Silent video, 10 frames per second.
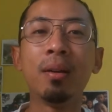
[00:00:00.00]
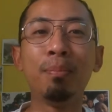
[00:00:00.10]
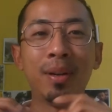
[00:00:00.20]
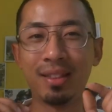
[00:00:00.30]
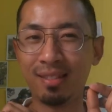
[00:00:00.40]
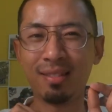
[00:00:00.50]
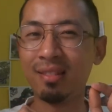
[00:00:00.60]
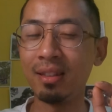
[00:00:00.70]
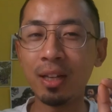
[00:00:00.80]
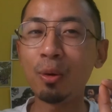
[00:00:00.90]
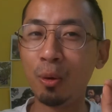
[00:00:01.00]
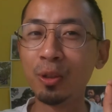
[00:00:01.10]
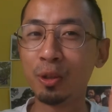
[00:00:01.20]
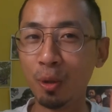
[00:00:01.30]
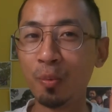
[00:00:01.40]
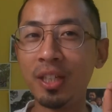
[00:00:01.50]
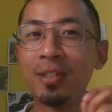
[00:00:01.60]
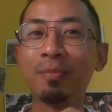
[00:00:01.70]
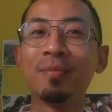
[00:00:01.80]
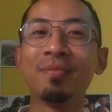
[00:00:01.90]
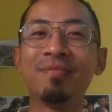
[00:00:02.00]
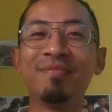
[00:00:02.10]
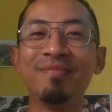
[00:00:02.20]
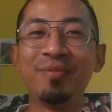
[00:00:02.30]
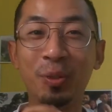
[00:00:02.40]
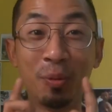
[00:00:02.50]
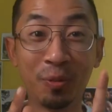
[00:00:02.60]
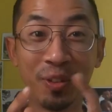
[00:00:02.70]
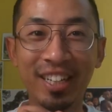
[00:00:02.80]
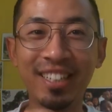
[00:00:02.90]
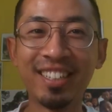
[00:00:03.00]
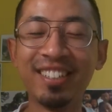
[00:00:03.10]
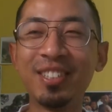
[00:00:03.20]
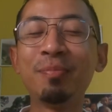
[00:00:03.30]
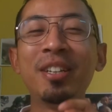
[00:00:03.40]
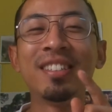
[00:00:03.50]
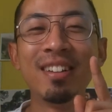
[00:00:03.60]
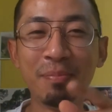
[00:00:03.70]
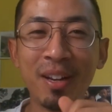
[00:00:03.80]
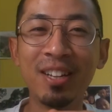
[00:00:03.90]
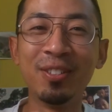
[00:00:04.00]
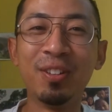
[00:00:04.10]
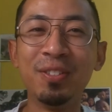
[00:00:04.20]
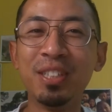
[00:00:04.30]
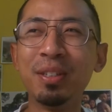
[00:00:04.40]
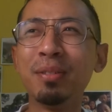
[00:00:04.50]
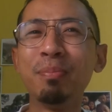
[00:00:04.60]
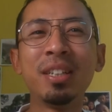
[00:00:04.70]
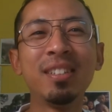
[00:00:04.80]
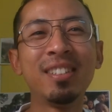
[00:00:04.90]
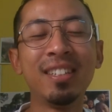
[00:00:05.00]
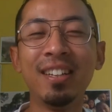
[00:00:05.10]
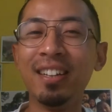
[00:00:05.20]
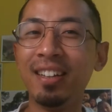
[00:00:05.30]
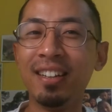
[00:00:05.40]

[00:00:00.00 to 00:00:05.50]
But not all the topics, to be frank, especially paleontology, because